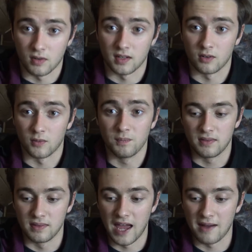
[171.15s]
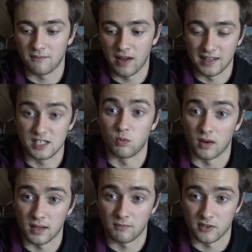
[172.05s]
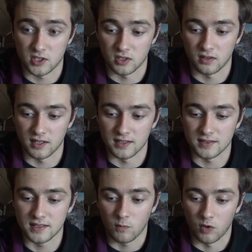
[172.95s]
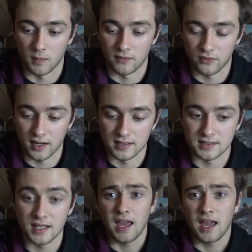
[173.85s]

I know that at least one of them for sure is one of my friends.